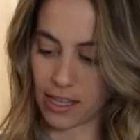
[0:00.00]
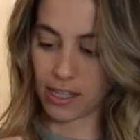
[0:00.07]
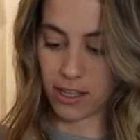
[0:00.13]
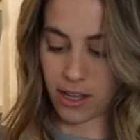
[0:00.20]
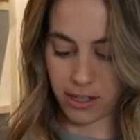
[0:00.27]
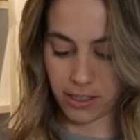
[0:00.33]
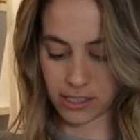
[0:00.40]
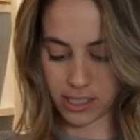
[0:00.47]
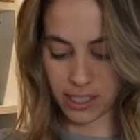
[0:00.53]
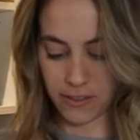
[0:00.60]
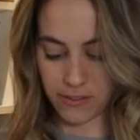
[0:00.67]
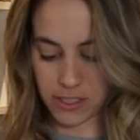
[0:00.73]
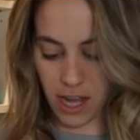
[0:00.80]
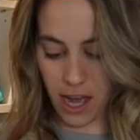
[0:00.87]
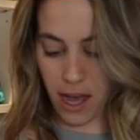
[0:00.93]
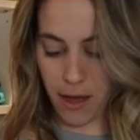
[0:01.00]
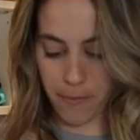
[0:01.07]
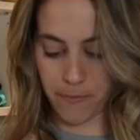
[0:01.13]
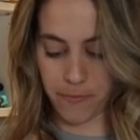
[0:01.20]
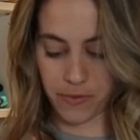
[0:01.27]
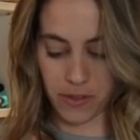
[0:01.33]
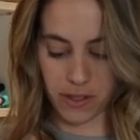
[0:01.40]
the long sleeve top
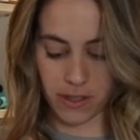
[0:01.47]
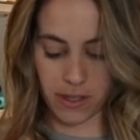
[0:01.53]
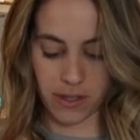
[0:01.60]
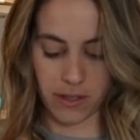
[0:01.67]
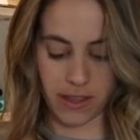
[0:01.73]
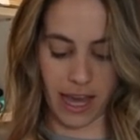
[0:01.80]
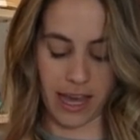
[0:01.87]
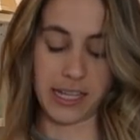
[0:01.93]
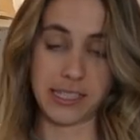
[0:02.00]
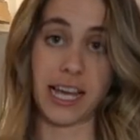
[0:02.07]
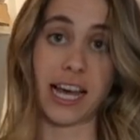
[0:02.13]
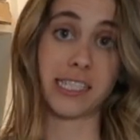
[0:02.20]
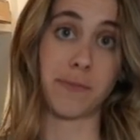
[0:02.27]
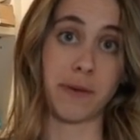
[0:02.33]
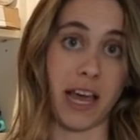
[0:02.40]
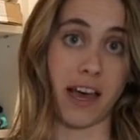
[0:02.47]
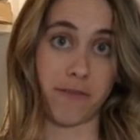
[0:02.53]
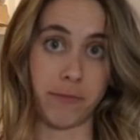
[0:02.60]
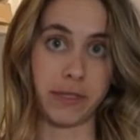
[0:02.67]
that is SPF